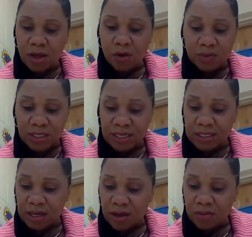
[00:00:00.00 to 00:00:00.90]
Jose and
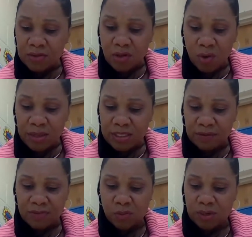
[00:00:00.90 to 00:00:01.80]
the others always
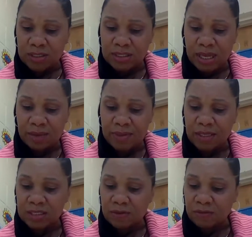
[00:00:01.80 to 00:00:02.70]
have somewhere to stay
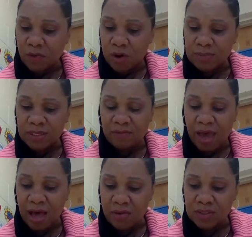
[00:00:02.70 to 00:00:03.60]
because the farms give
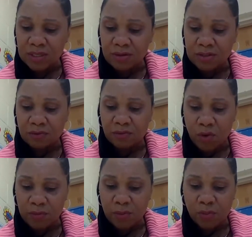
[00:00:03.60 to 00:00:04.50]
housing to
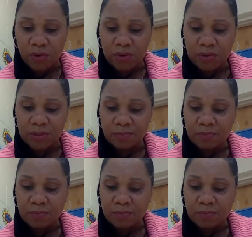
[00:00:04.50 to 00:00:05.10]
foreign workers.